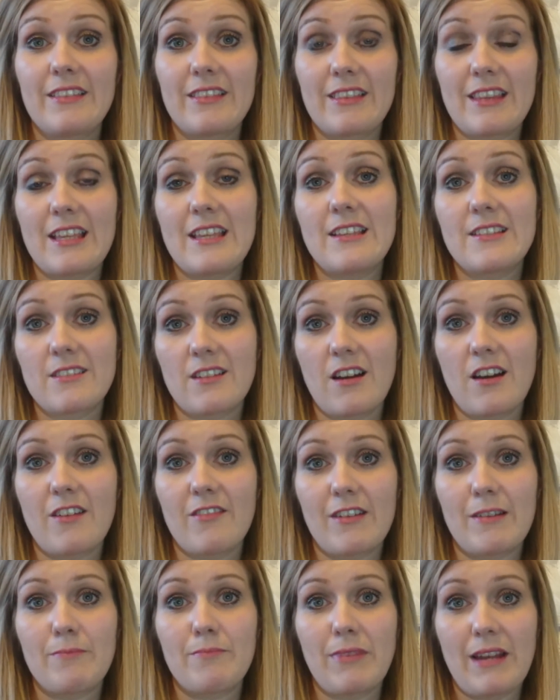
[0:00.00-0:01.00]
these
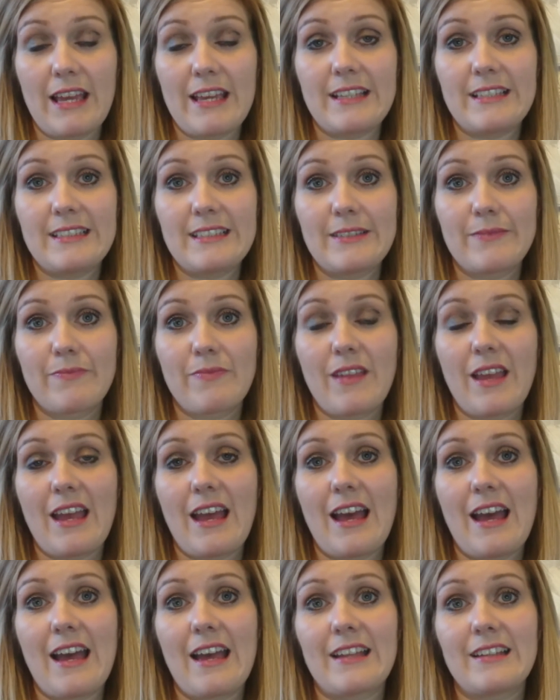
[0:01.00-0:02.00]
are in place
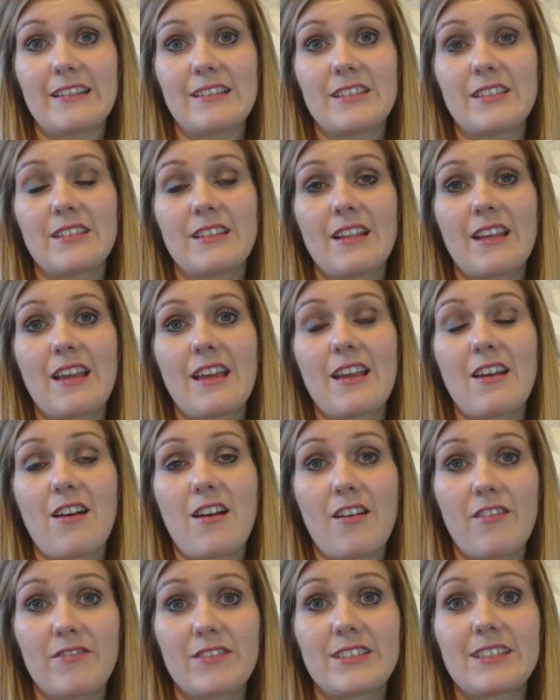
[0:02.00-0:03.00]
and
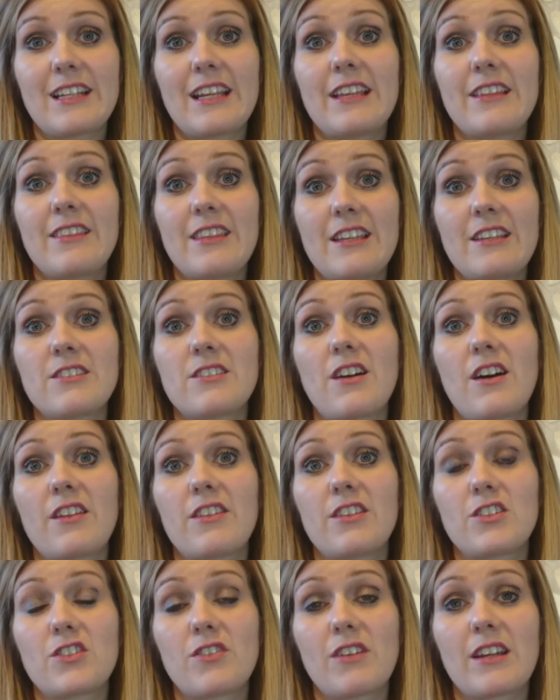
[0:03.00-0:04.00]
obviously these are
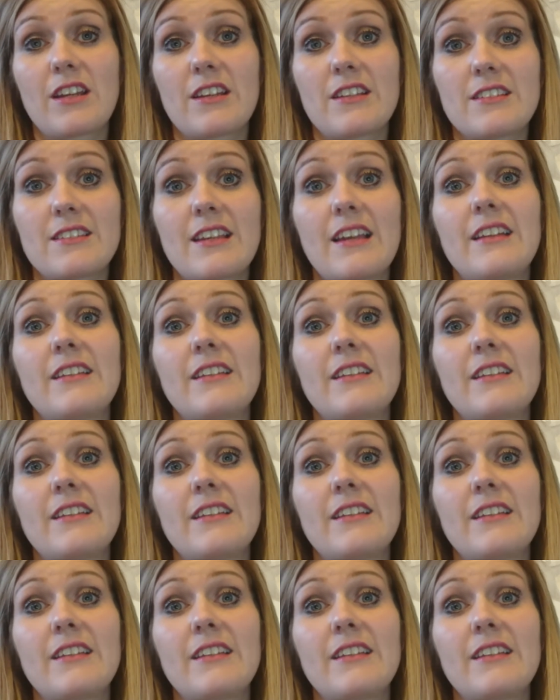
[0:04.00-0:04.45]
the triggers.